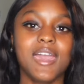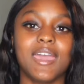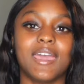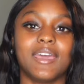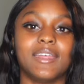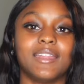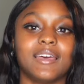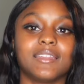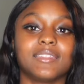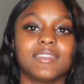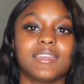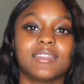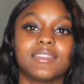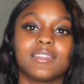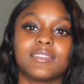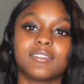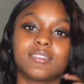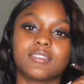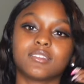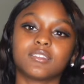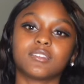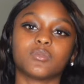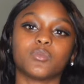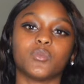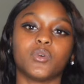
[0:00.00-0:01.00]
And I think this
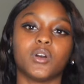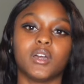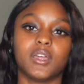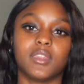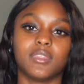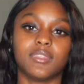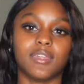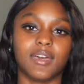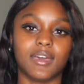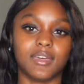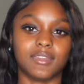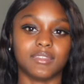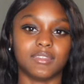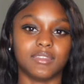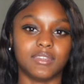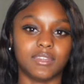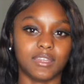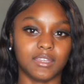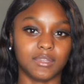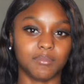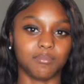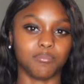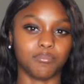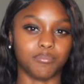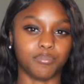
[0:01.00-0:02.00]
is one that
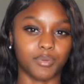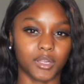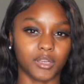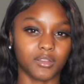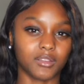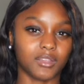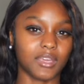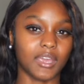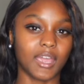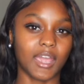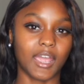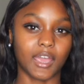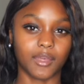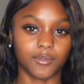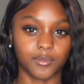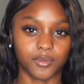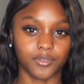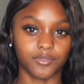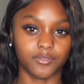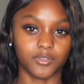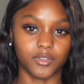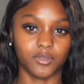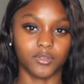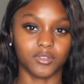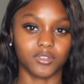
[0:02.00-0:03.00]
did barely have
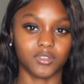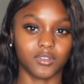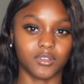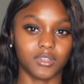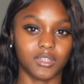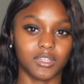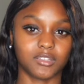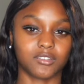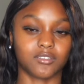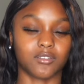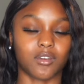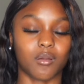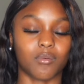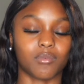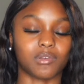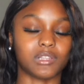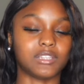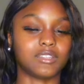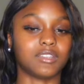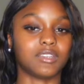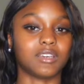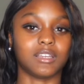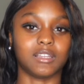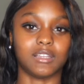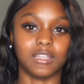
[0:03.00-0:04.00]
reviews on it, so I
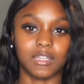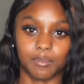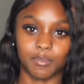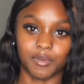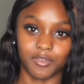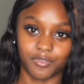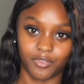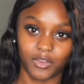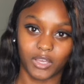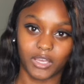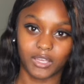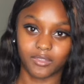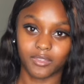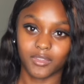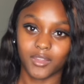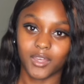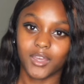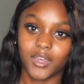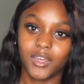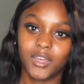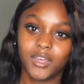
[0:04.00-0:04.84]
really took a leap of faith.